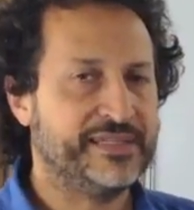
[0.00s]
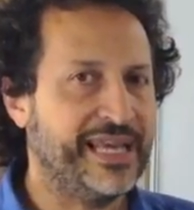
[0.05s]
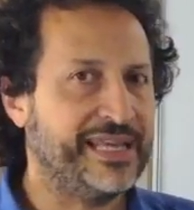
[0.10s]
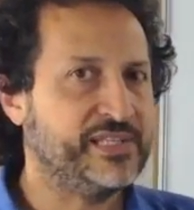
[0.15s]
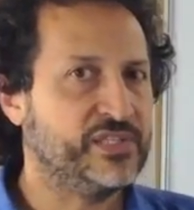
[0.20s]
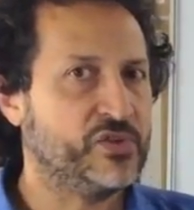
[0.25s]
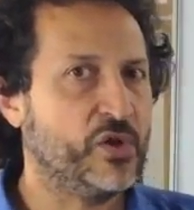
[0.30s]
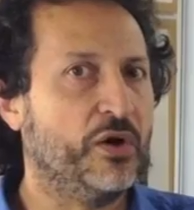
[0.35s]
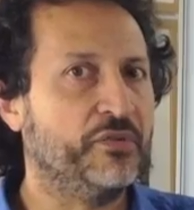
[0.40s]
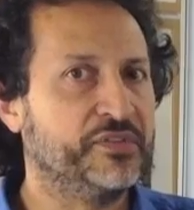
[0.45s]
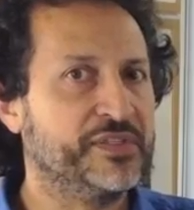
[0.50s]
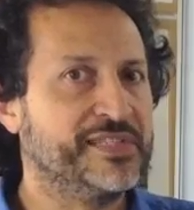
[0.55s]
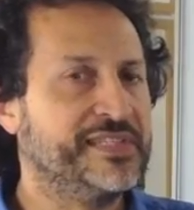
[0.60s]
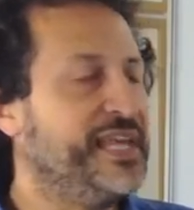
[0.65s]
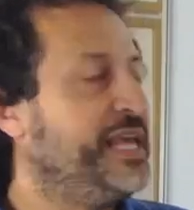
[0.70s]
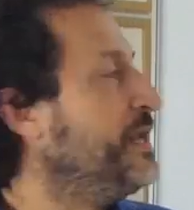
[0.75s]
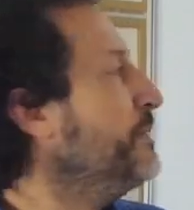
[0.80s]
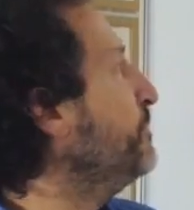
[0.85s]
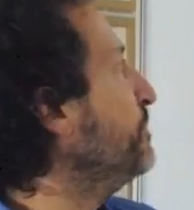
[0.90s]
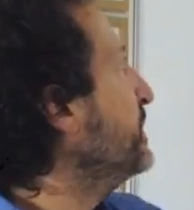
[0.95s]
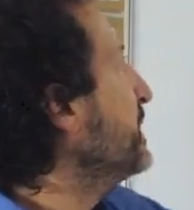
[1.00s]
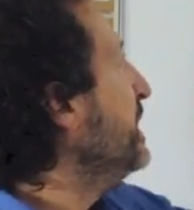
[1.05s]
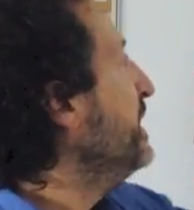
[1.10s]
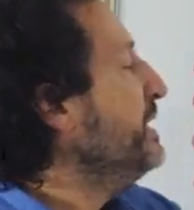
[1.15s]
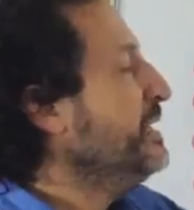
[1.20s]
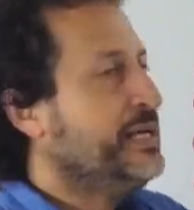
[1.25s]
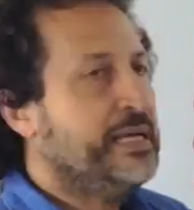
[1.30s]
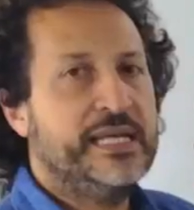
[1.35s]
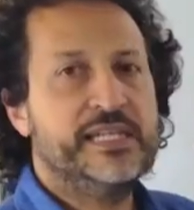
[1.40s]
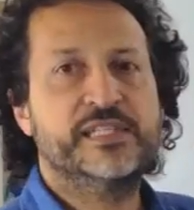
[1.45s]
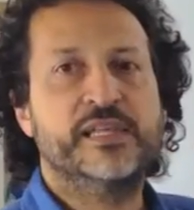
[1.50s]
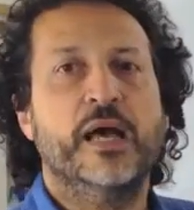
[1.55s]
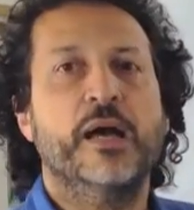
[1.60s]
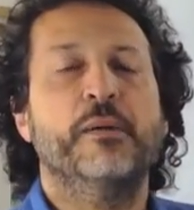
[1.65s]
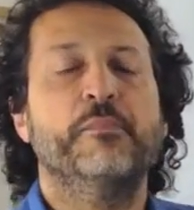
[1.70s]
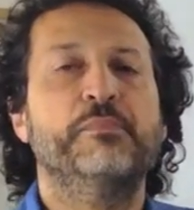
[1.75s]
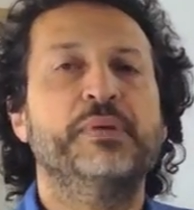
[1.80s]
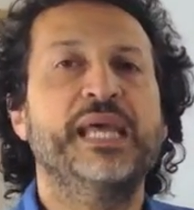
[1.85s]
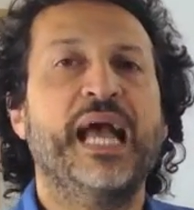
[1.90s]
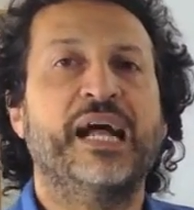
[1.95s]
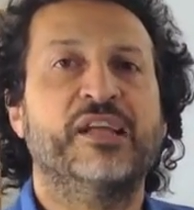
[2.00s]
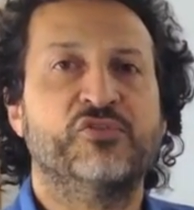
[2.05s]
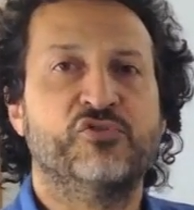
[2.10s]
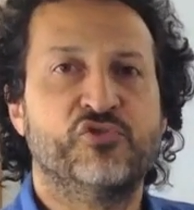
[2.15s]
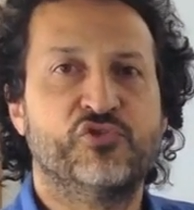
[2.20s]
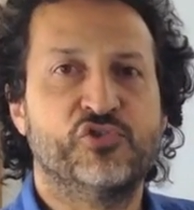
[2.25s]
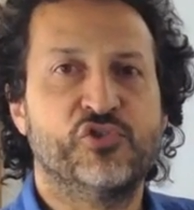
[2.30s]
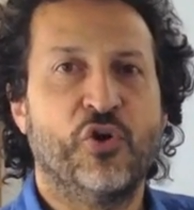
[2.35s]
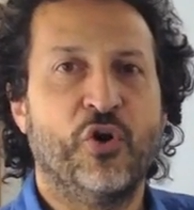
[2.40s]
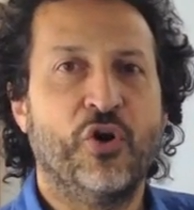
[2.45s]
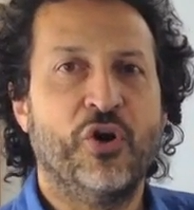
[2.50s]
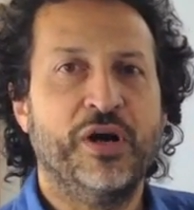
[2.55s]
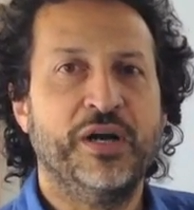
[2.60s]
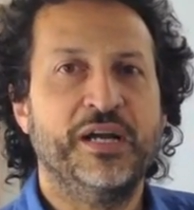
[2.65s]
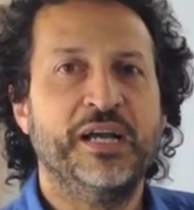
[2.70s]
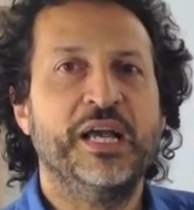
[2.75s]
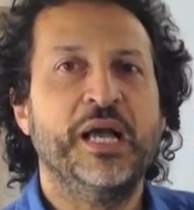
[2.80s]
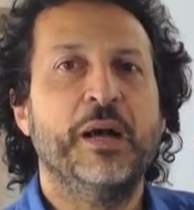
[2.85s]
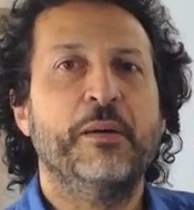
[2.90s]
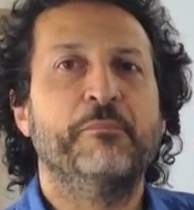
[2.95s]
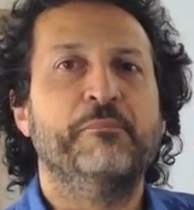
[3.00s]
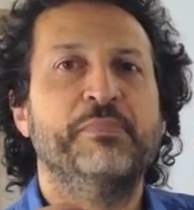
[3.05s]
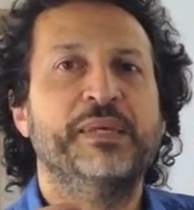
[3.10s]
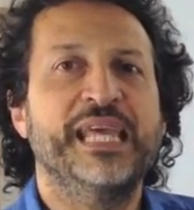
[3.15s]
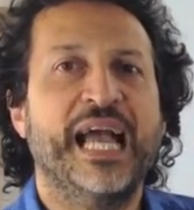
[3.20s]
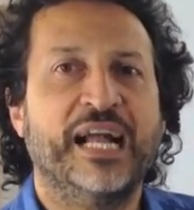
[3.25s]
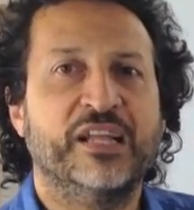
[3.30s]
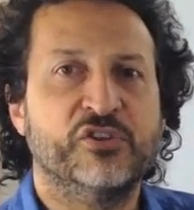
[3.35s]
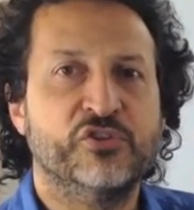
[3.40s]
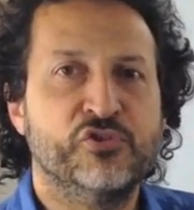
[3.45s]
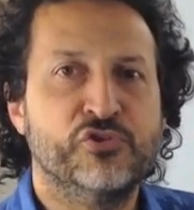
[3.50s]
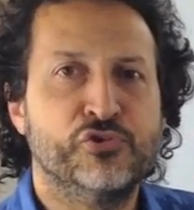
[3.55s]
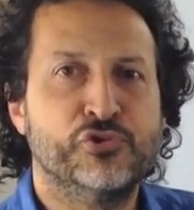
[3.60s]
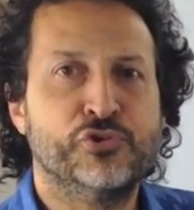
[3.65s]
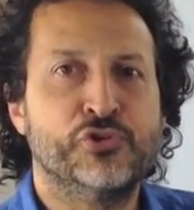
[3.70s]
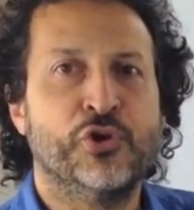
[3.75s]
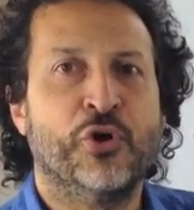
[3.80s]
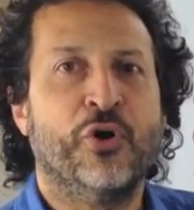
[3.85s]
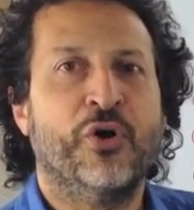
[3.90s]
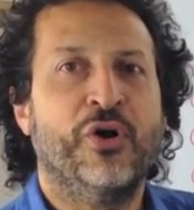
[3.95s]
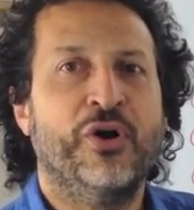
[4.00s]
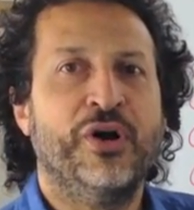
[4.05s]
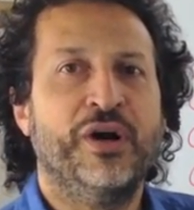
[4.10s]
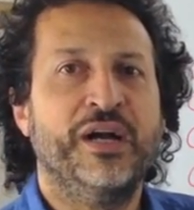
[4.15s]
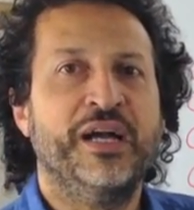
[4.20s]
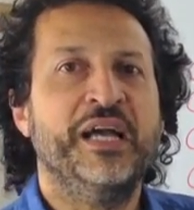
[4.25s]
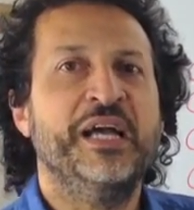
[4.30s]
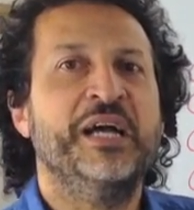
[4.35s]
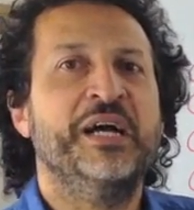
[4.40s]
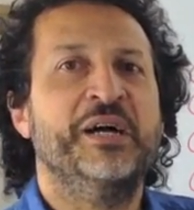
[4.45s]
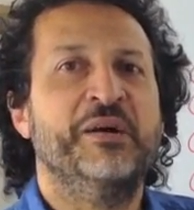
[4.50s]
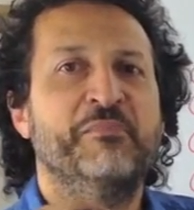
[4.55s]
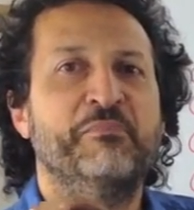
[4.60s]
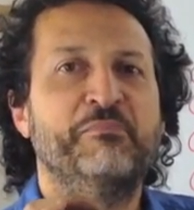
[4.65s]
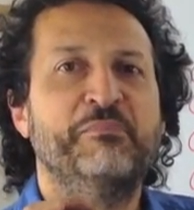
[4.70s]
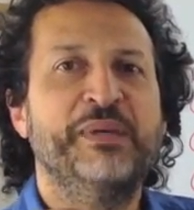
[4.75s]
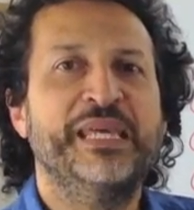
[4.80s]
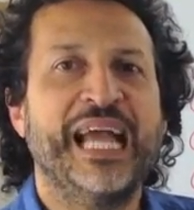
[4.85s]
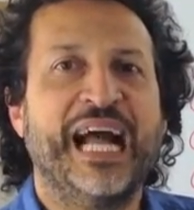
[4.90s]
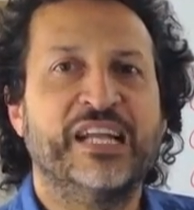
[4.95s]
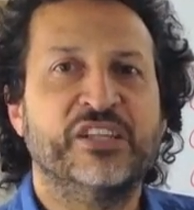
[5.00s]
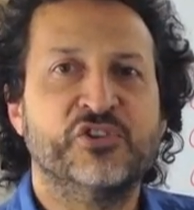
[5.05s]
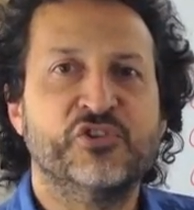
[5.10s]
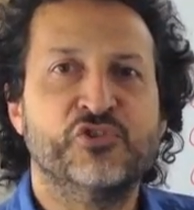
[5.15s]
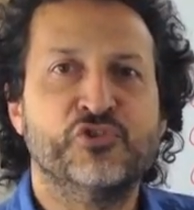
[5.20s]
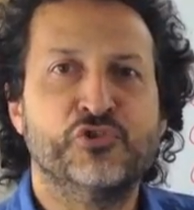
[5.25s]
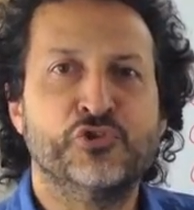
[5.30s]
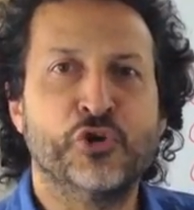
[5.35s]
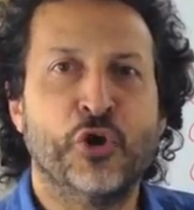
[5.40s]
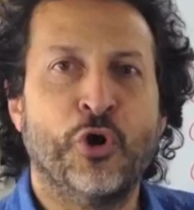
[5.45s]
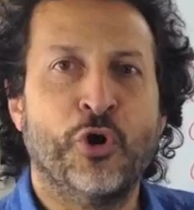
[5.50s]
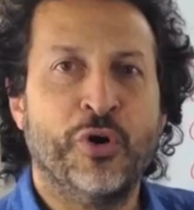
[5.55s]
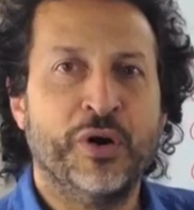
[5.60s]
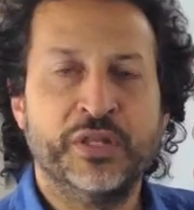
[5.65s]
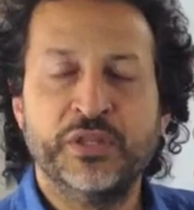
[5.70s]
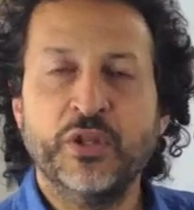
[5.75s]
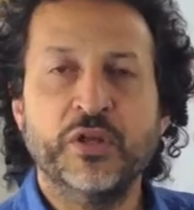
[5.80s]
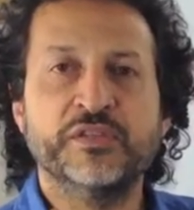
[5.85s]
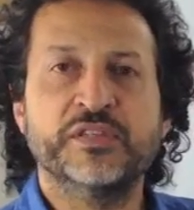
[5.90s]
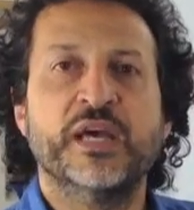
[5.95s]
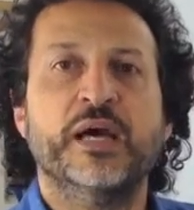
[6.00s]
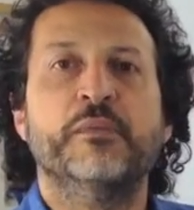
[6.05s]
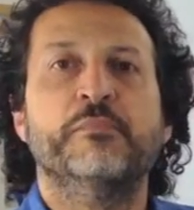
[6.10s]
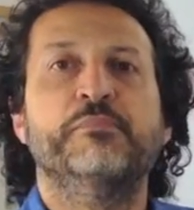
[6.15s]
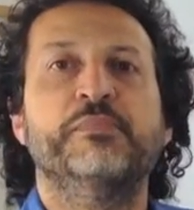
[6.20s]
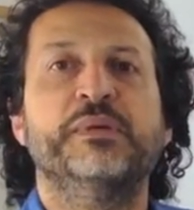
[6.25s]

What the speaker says: it a soft C. It's piaccio, piaccio, piaccio, not